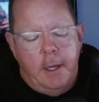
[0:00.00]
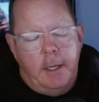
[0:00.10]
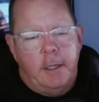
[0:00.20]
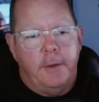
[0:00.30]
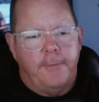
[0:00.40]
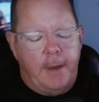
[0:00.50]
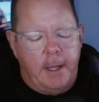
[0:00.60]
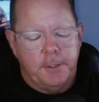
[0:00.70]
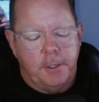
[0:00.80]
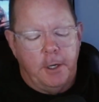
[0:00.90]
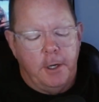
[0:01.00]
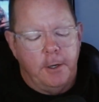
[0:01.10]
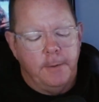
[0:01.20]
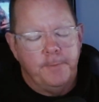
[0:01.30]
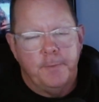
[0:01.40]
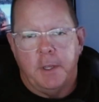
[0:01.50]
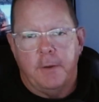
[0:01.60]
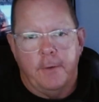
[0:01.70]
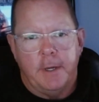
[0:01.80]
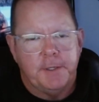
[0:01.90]
you found your home, you
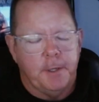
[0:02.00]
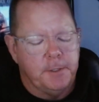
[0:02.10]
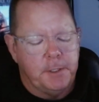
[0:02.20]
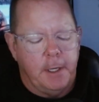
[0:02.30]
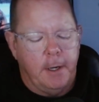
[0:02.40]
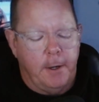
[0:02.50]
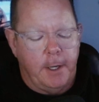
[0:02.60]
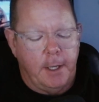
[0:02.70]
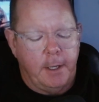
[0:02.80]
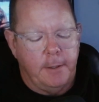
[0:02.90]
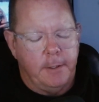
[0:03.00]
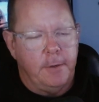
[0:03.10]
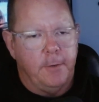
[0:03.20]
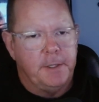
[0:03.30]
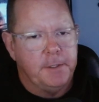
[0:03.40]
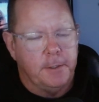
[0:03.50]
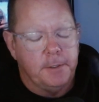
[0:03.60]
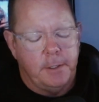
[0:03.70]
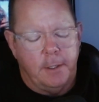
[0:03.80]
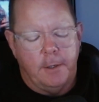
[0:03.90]
researched the area, you
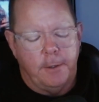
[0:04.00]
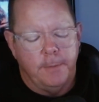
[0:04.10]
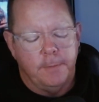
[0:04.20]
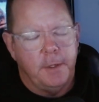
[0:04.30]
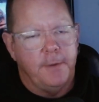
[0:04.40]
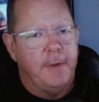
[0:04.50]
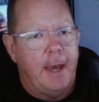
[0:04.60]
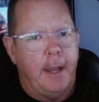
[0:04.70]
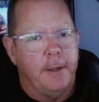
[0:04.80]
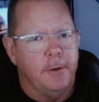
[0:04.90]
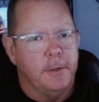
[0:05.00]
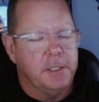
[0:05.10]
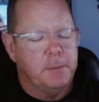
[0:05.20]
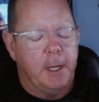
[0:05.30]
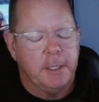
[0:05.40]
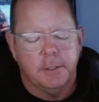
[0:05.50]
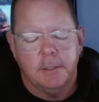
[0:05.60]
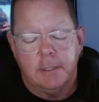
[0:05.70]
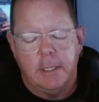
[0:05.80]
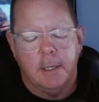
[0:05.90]
researched the home, you've had your
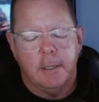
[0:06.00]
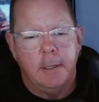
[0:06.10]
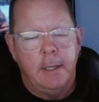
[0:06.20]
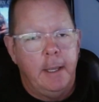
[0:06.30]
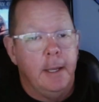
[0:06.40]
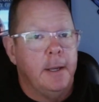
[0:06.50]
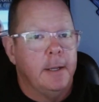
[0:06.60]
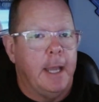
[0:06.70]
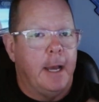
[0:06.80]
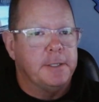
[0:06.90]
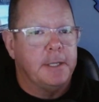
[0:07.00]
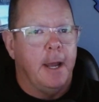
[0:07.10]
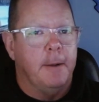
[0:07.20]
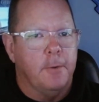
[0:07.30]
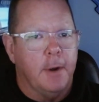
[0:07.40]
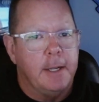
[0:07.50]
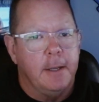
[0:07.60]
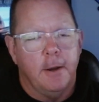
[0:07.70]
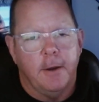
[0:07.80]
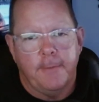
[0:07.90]
inspections done. Now it's time to write
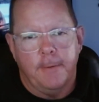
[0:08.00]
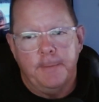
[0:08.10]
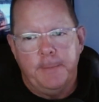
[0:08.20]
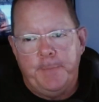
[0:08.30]
the offer.